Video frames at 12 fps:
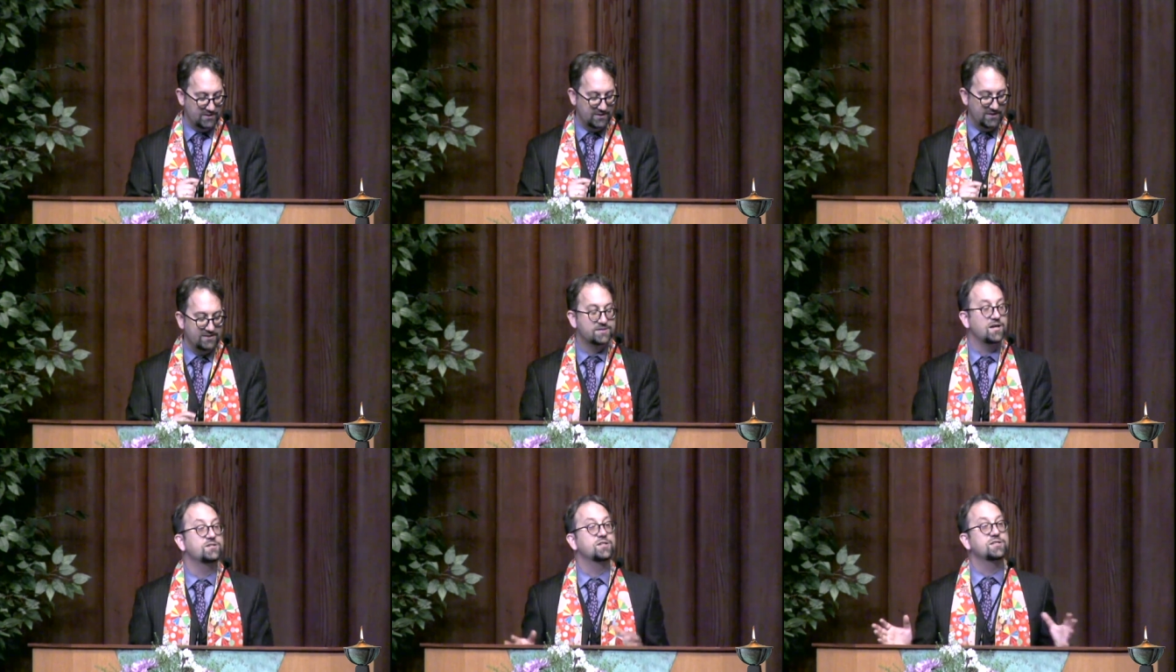In
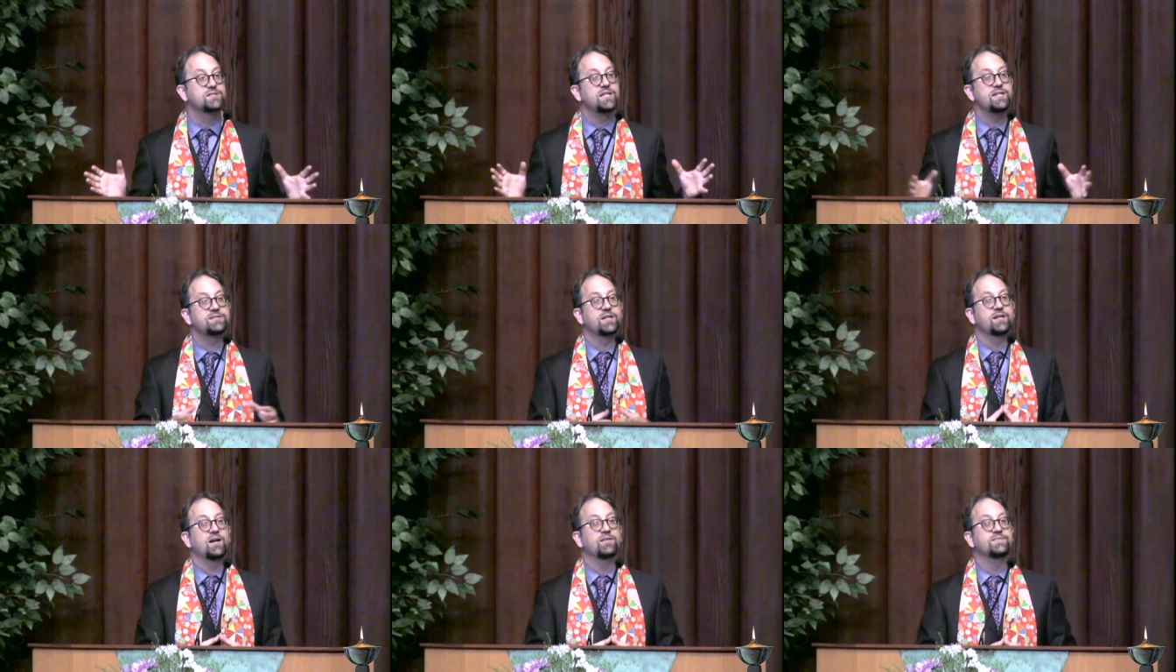such a
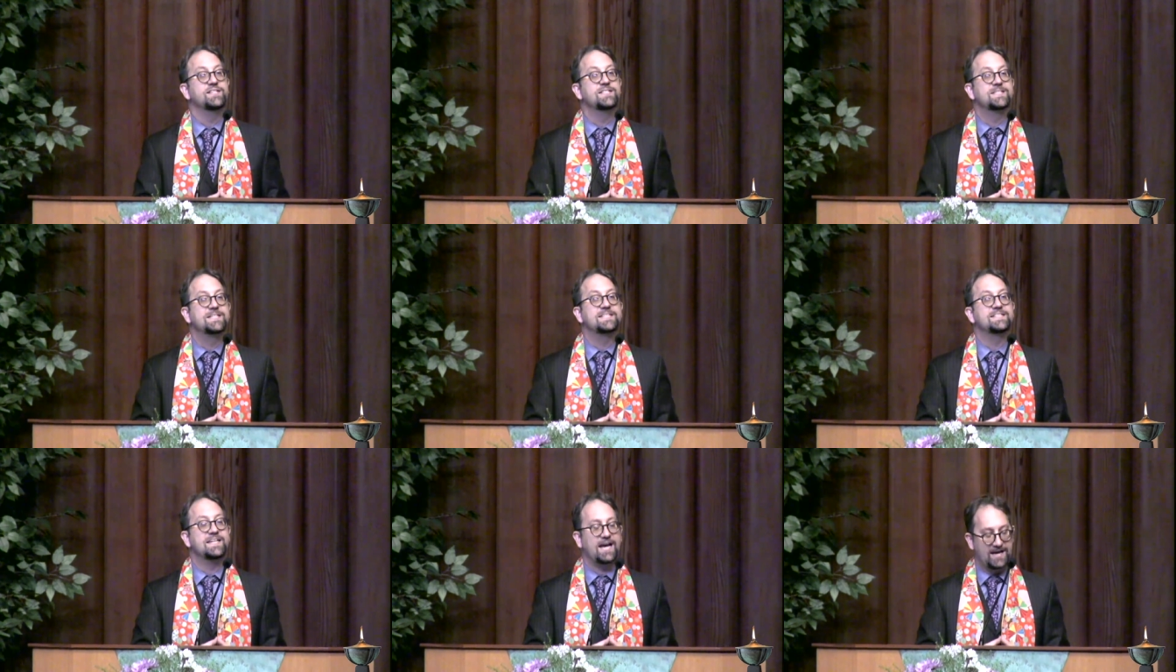season of
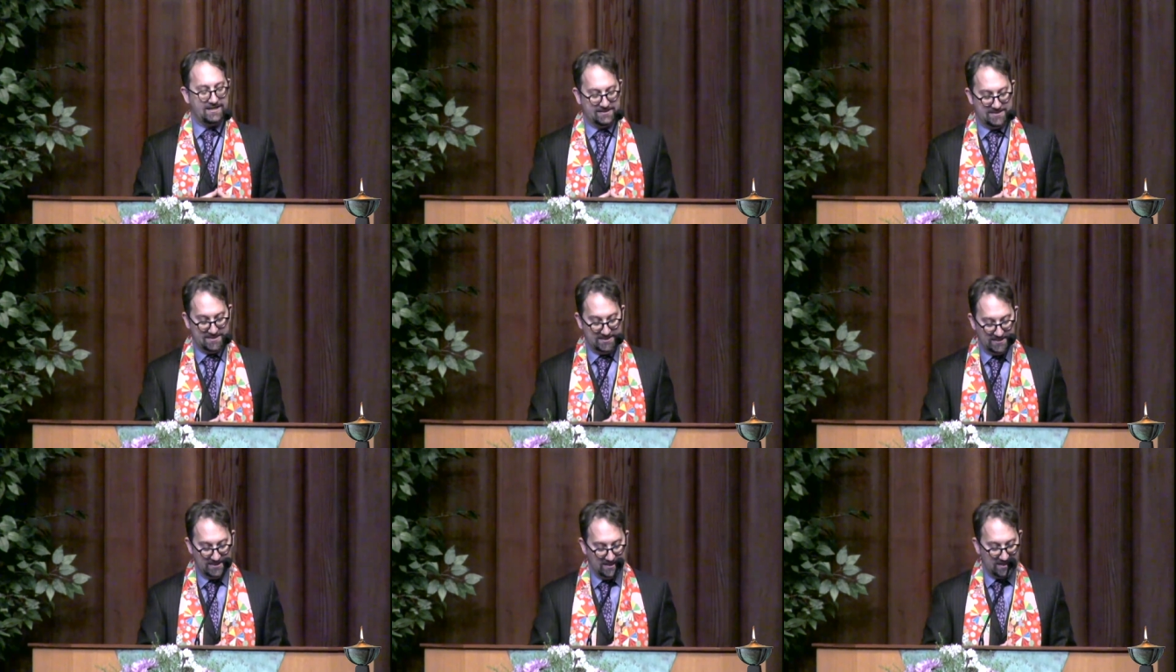discontent,
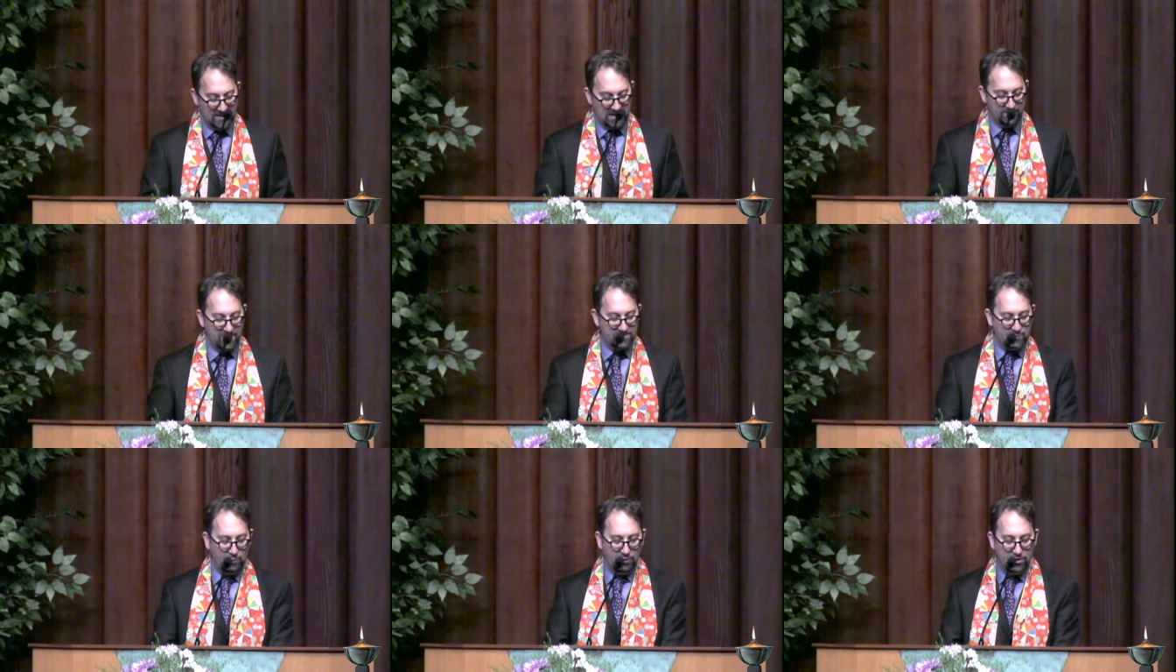it must
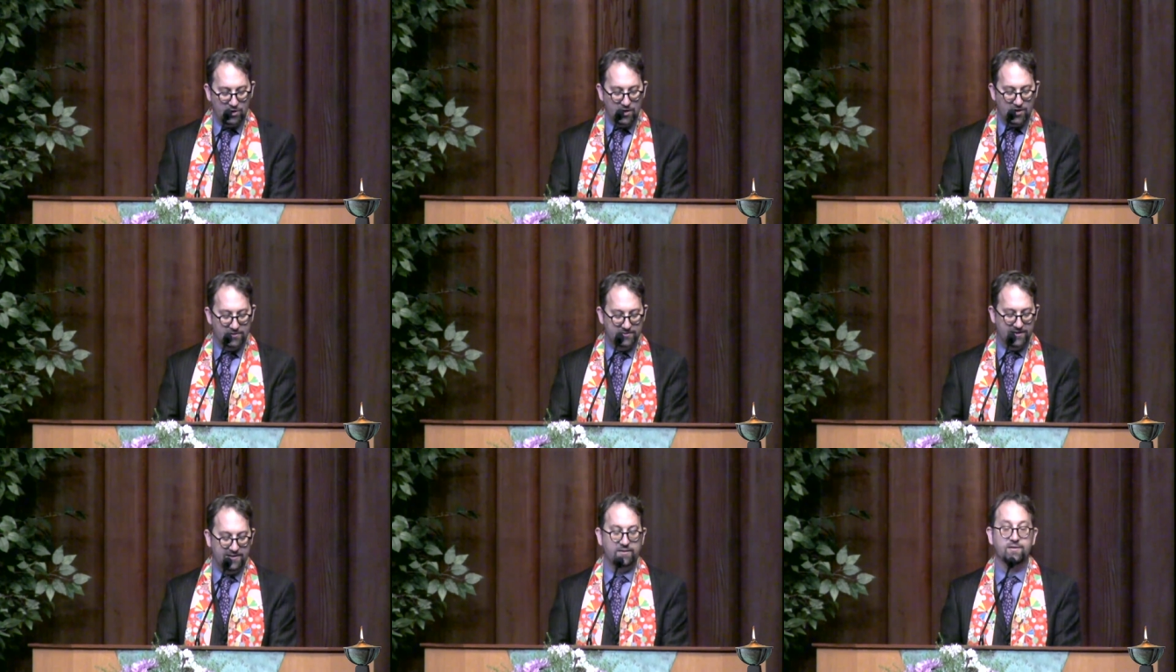be recalled
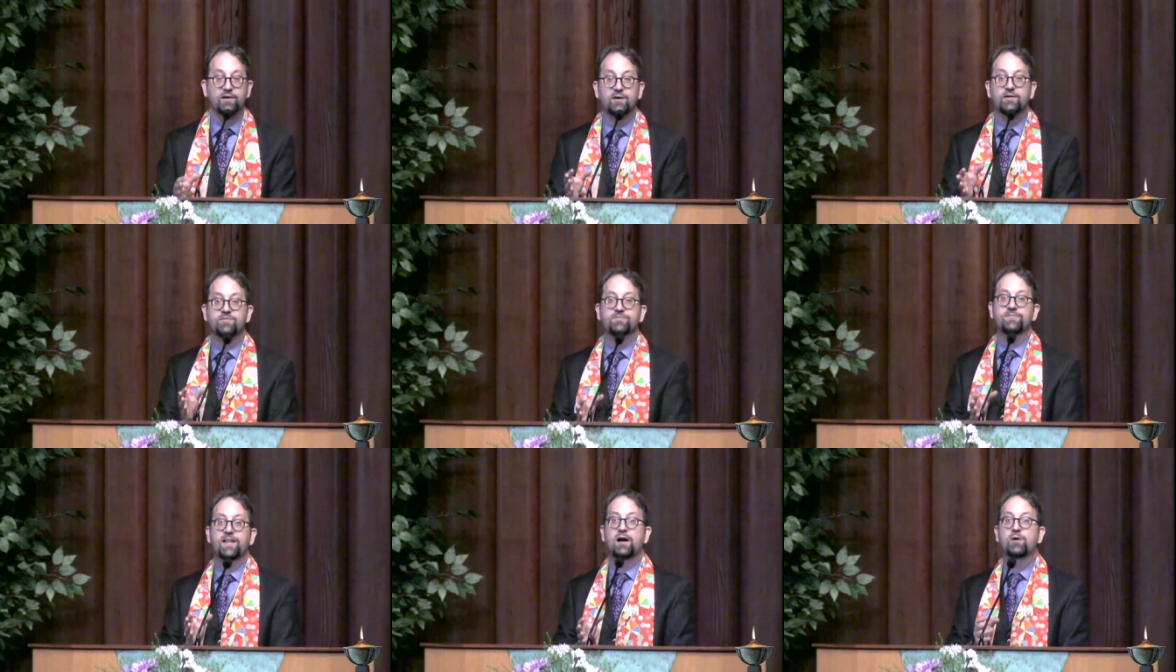that the
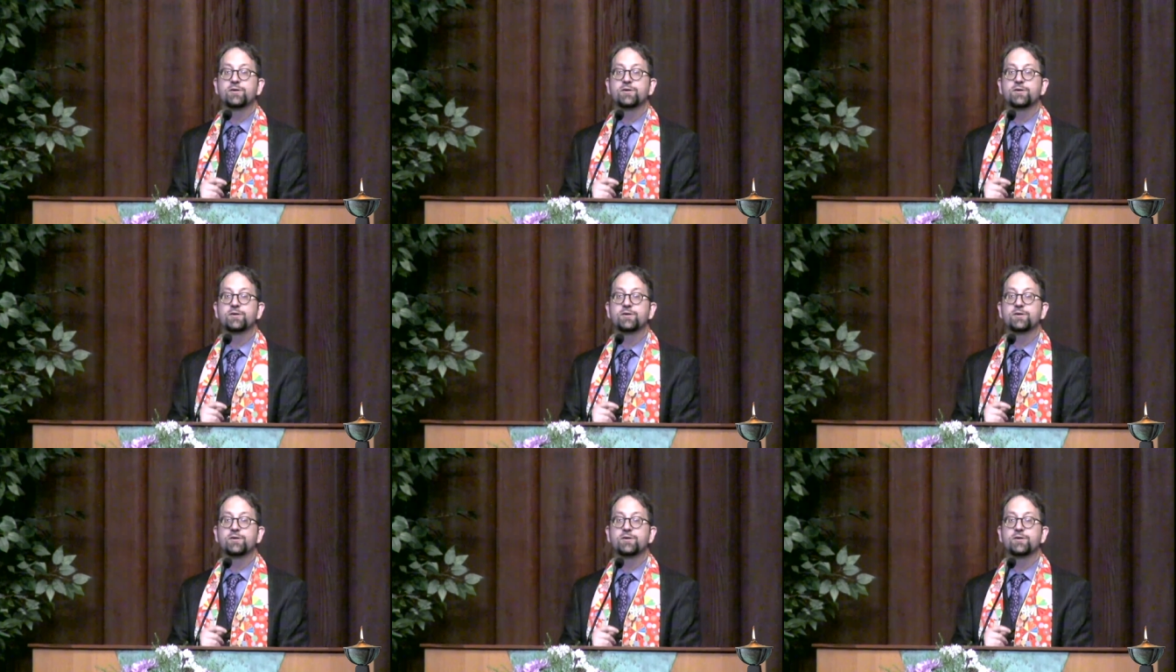flower